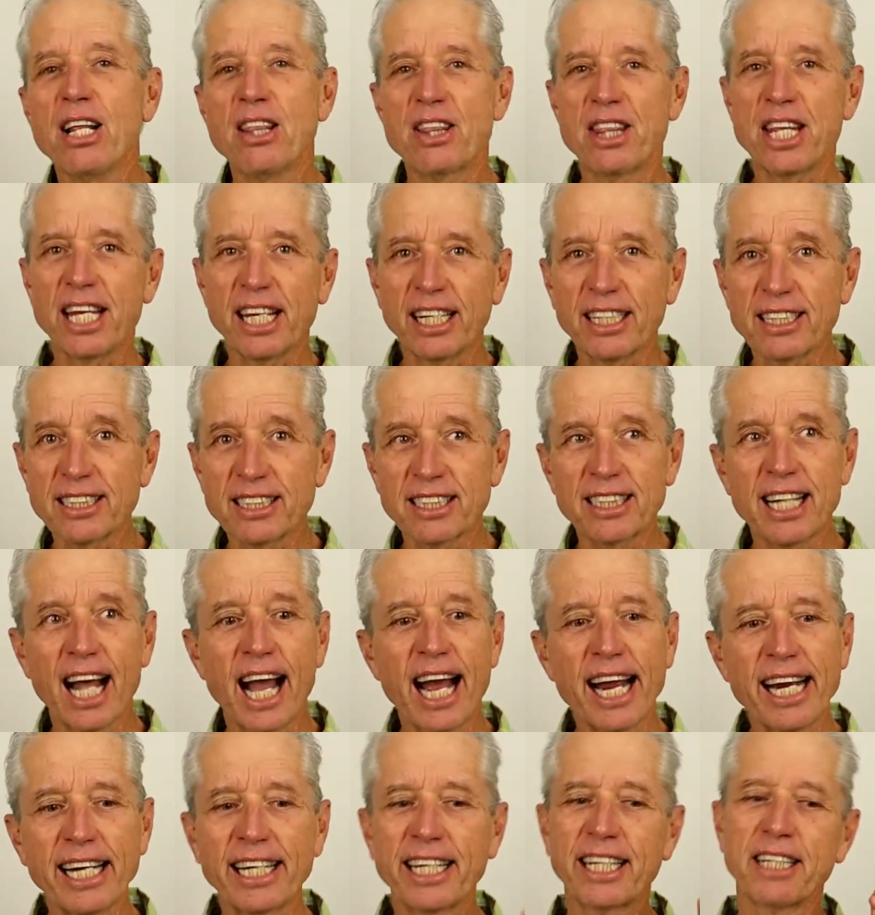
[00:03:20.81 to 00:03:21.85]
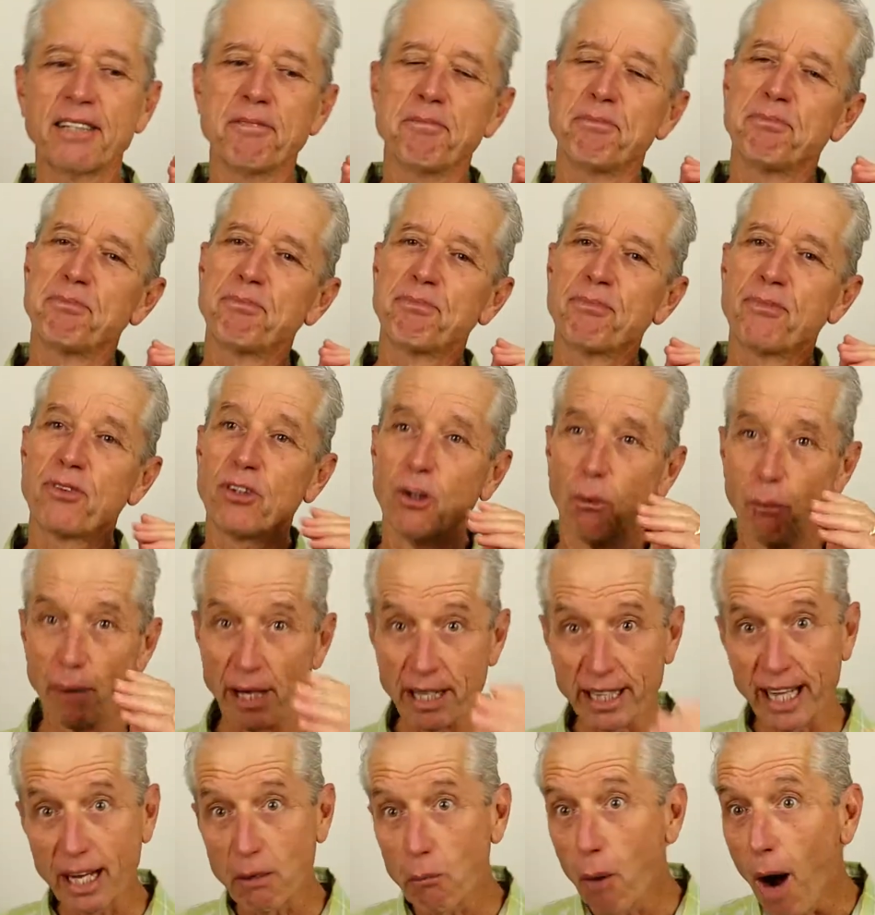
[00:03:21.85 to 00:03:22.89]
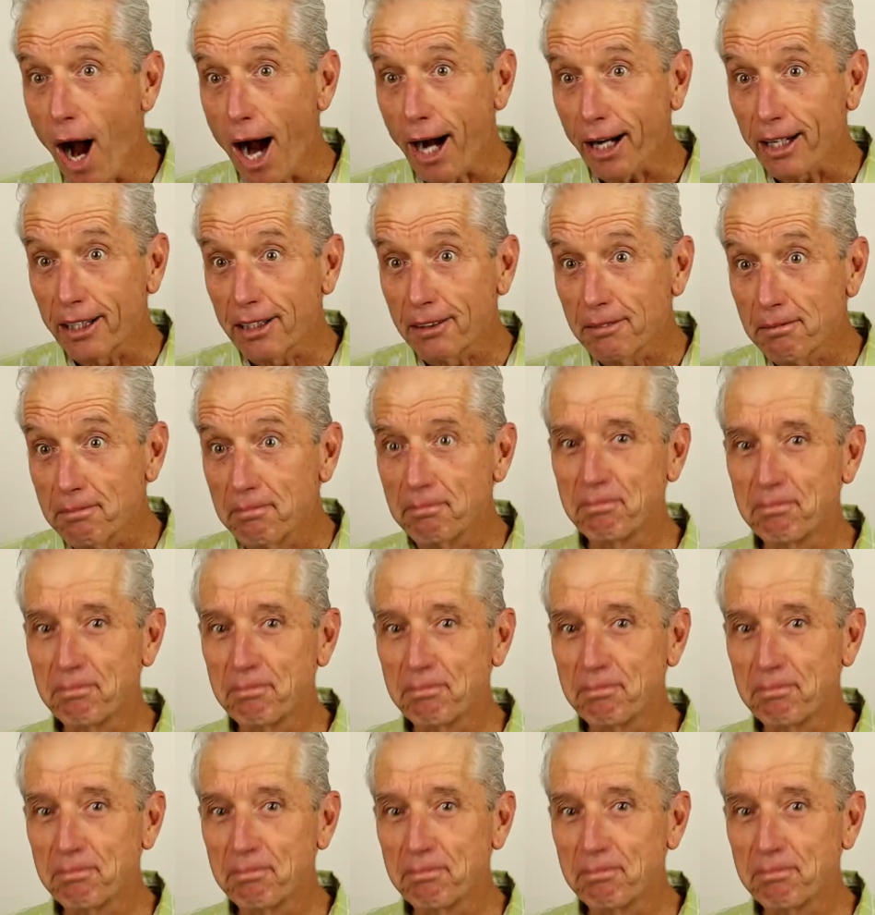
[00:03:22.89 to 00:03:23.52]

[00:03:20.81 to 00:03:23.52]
Things like the way they walk,